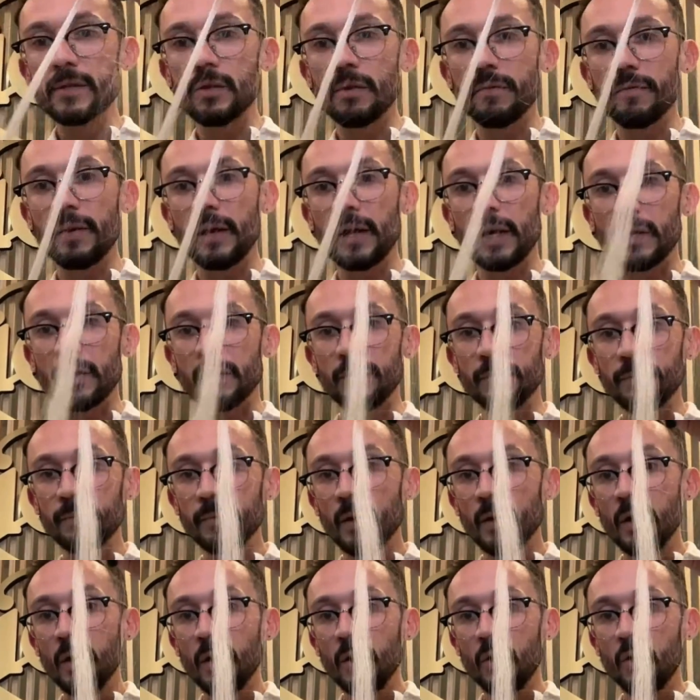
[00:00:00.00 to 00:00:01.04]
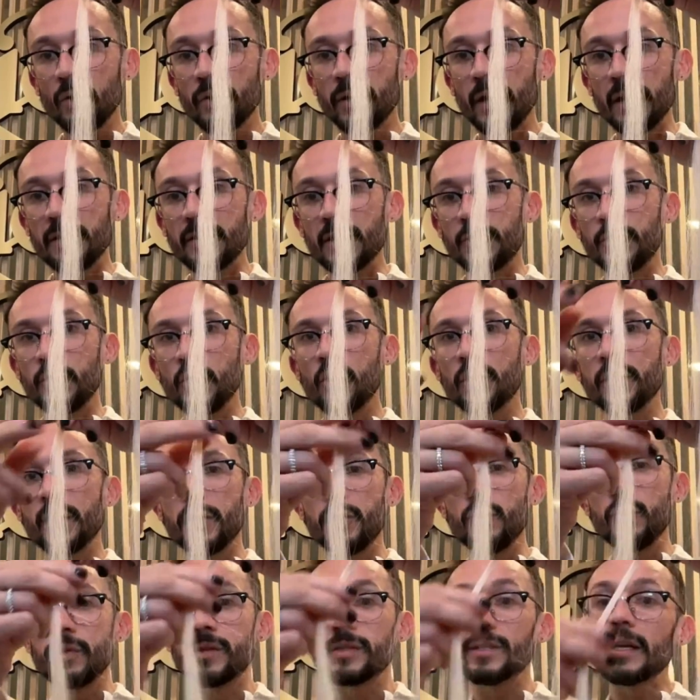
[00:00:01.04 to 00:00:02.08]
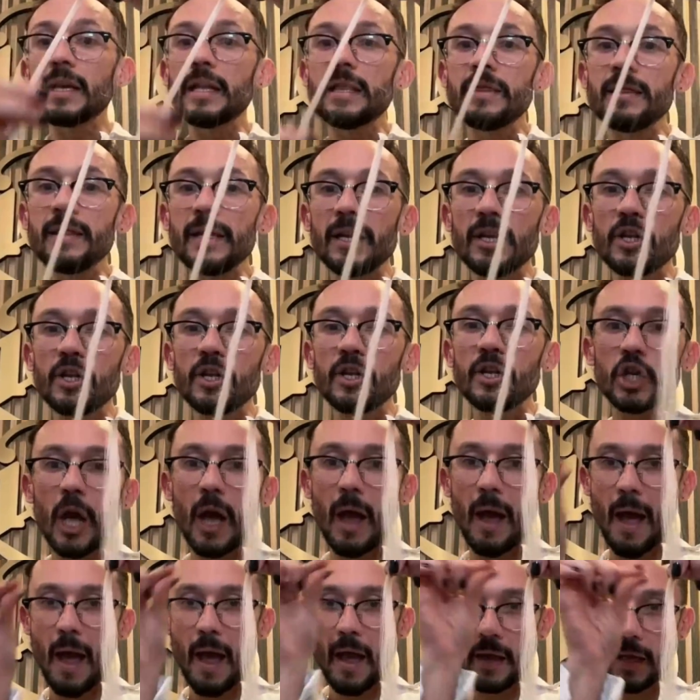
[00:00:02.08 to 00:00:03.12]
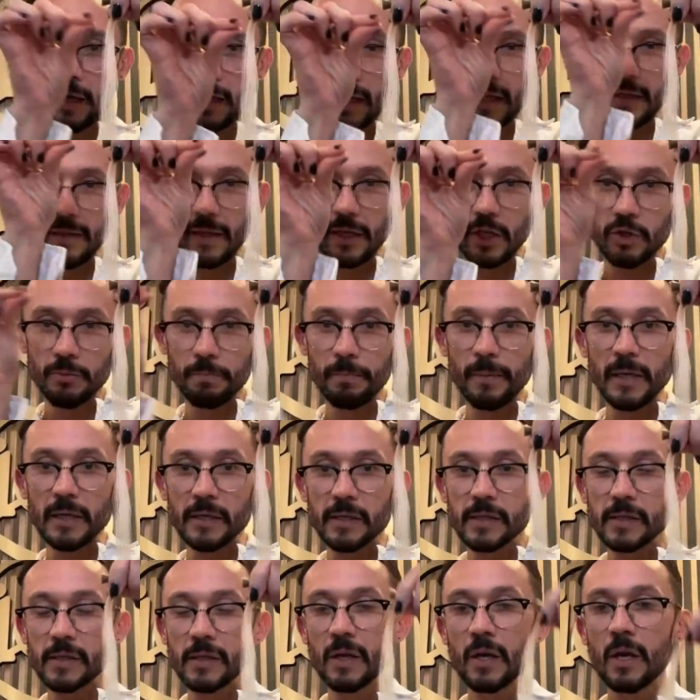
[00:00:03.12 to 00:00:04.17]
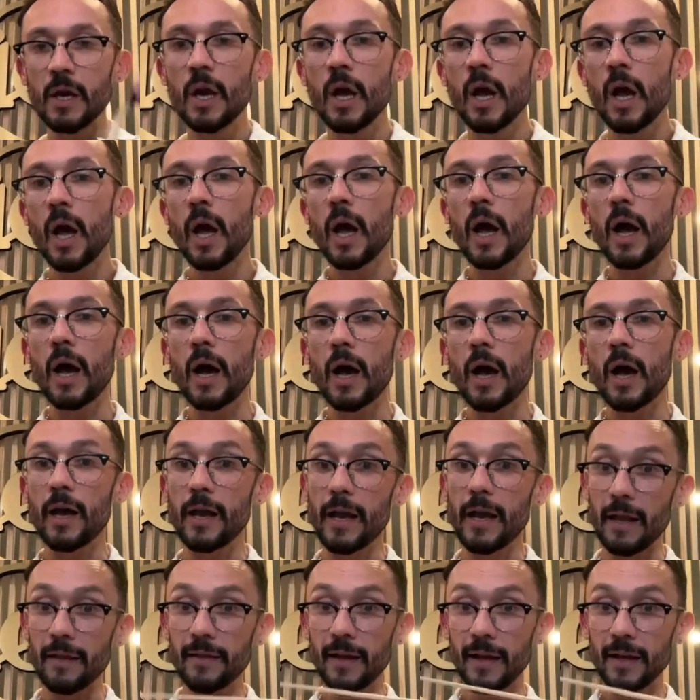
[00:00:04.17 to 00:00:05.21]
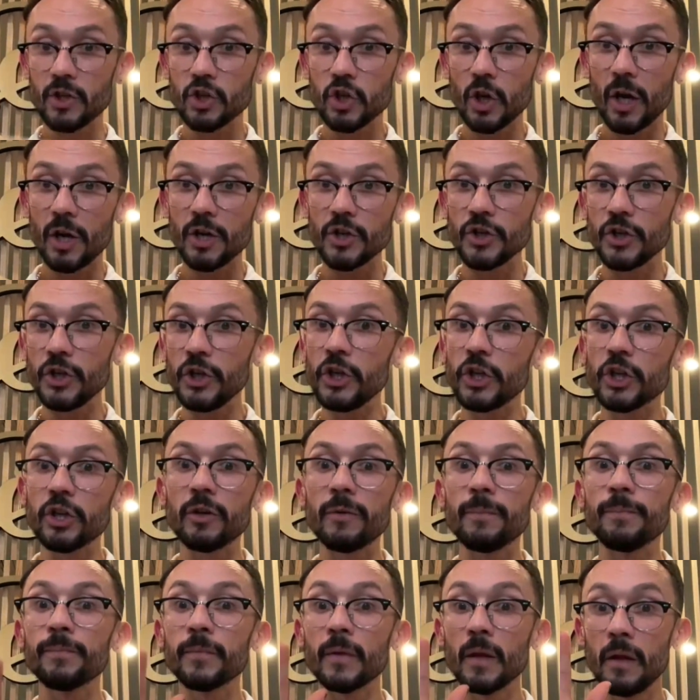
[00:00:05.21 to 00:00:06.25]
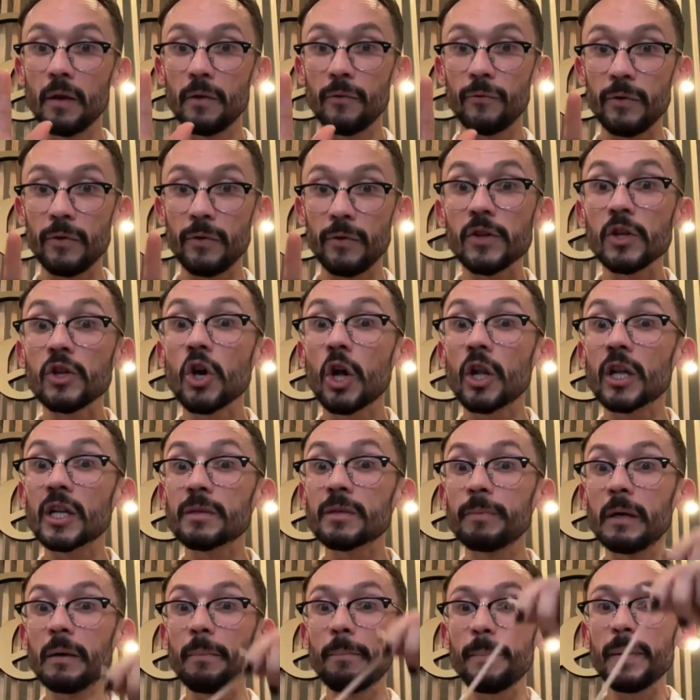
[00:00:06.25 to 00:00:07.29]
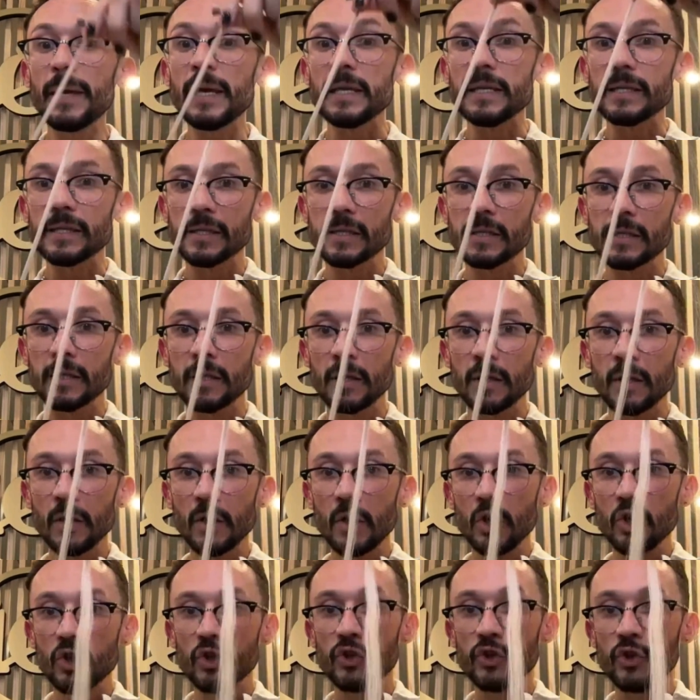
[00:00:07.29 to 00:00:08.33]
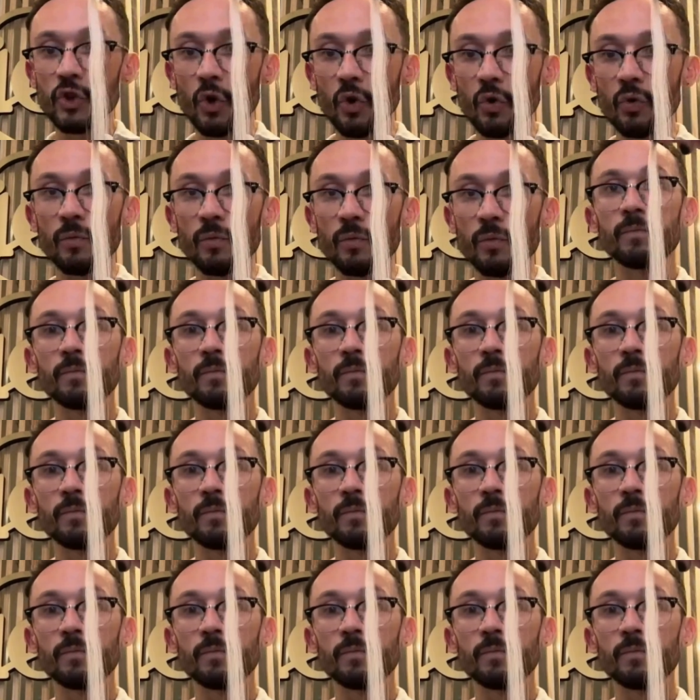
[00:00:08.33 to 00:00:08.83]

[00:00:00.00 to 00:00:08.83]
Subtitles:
of hair, okay, that you're gonna use in each piece. And I charge here $50 per piece. So